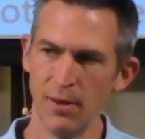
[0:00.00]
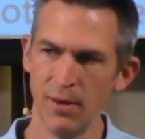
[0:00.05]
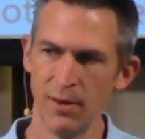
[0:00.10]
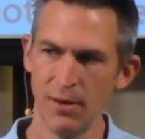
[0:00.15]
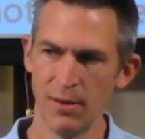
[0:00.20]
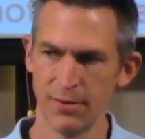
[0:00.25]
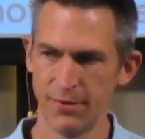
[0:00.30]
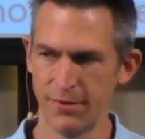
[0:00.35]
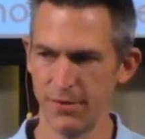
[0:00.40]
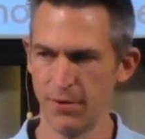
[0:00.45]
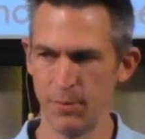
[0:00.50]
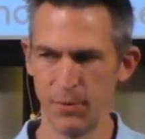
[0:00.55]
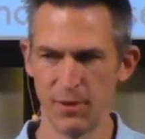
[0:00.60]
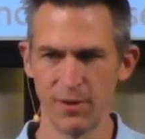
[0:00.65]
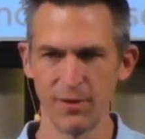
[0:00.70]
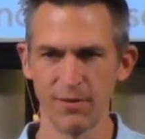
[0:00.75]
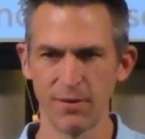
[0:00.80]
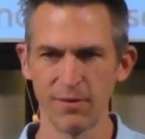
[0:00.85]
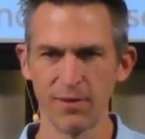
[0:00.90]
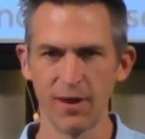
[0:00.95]
So
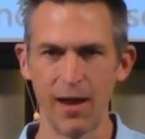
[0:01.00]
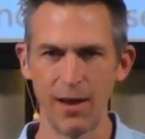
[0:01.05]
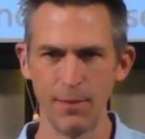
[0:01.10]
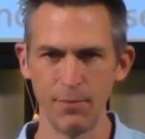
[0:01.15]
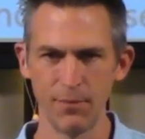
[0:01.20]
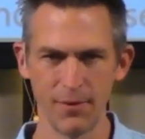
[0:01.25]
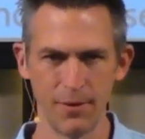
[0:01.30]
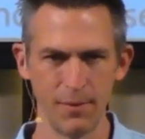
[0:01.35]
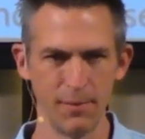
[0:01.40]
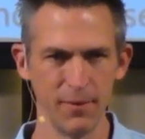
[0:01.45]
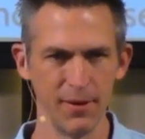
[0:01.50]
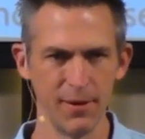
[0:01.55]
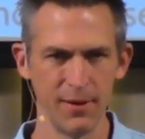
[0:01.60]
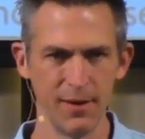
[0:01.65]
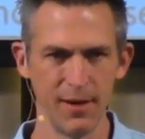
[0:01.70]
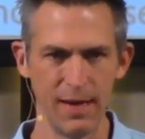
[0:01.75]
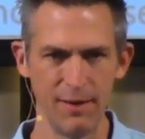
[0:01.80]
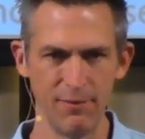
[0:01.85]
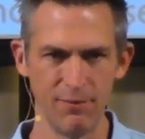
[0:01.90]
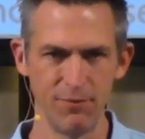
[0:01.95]
because our time's limited,
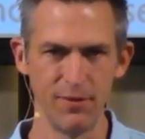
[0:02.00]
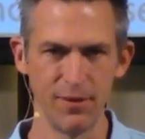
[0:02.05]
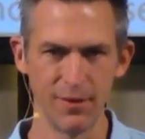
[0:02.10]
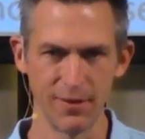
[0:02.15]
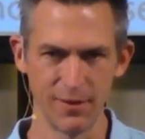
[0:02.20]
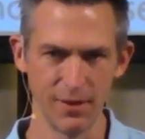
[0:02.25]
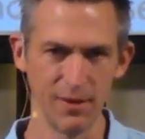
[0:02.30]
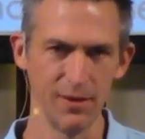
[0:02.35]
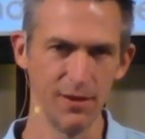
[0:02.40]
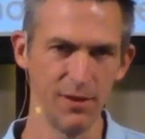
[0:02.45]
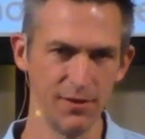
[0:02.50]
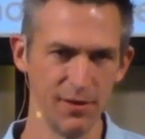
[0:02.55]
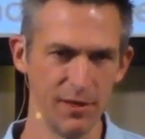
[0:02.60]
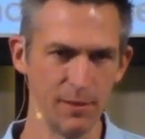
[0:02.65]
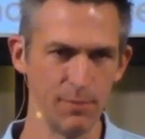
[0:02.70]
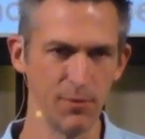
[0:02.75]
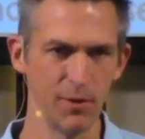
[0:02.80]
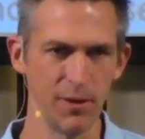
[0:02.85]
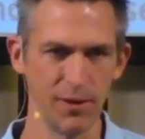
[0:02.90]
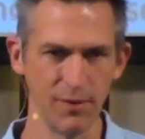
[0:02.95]
I've dug a little
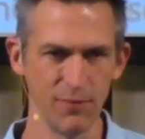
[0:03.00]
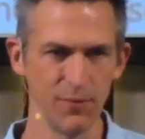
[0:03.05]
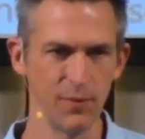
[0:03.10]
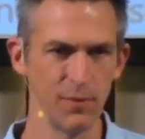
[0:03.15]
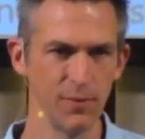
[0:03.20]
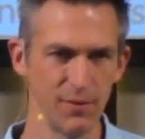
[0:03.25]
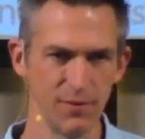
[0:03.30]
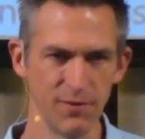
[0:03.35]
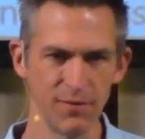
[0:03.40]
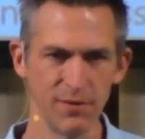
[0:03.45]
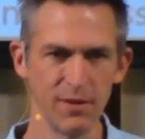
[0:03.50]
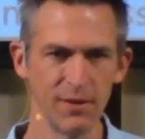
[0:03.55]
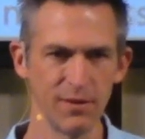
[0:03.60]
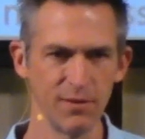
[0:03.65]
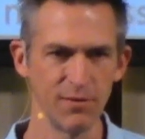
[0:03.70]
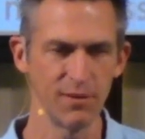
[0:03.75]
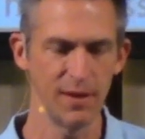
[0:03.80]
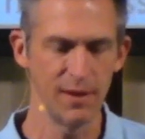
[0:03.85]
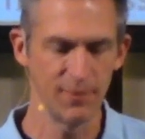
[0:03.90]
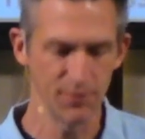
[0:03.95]
deeper on a few of these
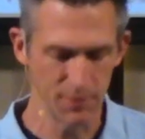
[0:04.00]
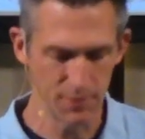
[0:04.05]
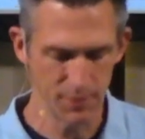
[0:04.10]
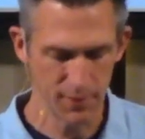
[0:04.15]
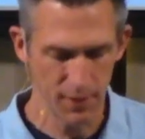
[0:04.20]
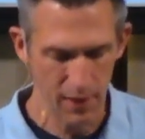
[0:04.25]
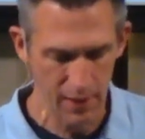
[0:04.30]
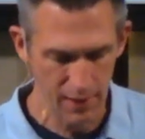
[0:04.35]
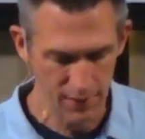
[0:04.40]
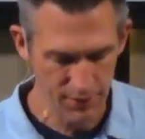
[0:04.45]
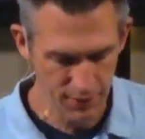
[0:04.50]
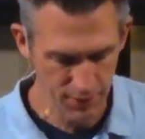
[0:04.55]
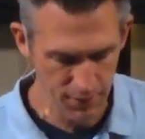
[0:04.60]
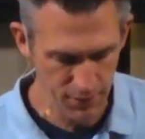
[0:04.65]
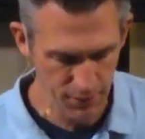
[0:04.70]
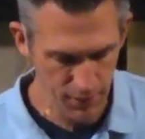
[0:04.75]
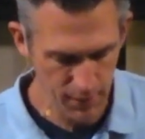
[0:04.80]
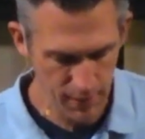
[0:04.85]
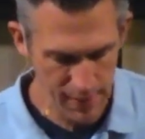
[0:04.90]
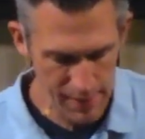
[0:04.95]
things, so I have some thoughts to
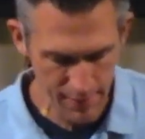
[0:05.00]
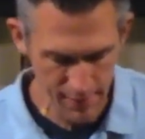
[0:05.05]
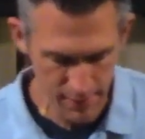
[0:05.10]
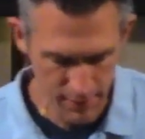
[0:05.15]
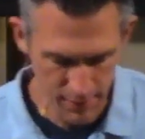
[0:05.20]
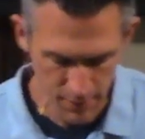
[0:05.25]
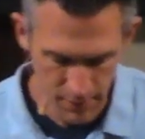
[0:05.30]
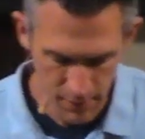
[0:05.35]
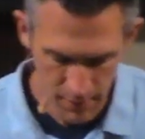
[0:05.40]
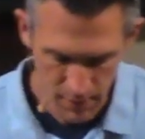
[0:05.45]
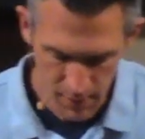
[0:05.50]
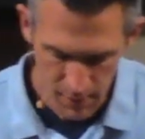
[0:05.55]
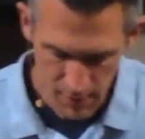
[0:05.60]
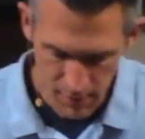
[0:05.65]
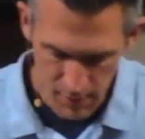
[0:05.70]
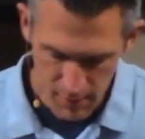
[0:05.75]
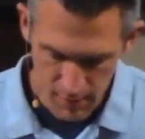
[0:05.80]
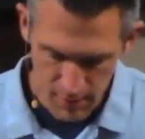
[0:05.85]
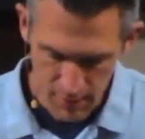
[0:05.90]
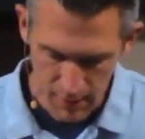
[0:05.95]
throw out at you.
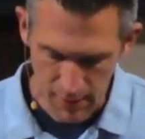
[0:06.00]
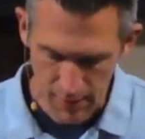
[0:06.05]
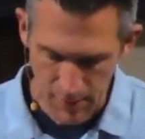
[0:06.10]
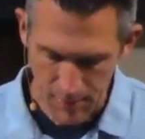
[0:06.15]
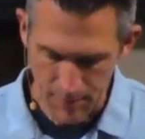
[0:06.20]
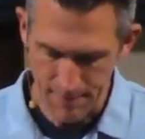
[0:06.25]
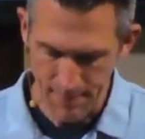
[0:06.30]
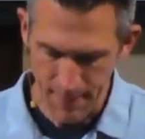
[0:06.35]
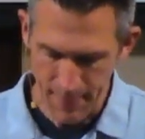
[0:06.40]
Um,